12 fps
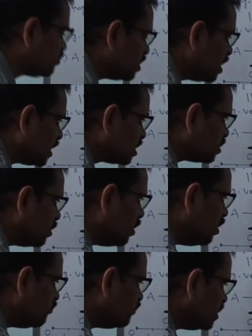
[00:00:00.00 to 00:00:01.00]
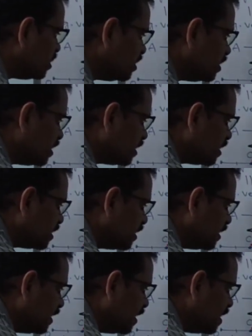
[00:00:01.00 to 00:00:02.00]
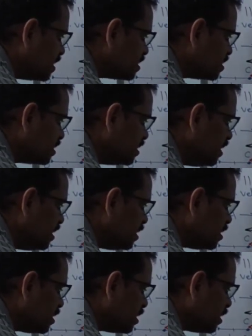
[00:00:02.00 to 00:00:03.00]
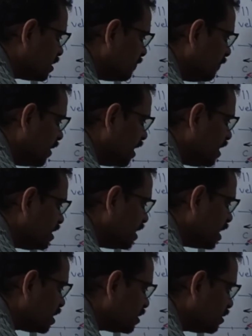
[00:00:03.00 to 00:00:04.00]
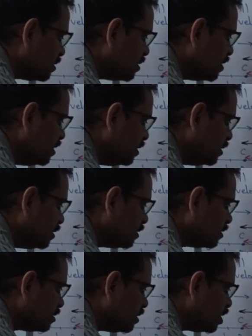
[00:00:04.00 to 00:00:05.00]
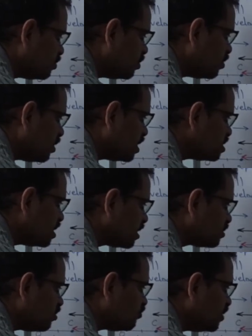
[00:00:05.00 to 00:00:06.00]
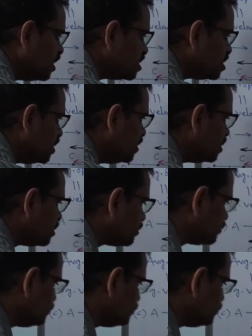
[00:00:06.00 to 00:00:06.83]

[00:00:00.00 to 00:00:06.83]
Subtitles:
equal to length of AC by delta T. That equal to, what is length of AC here?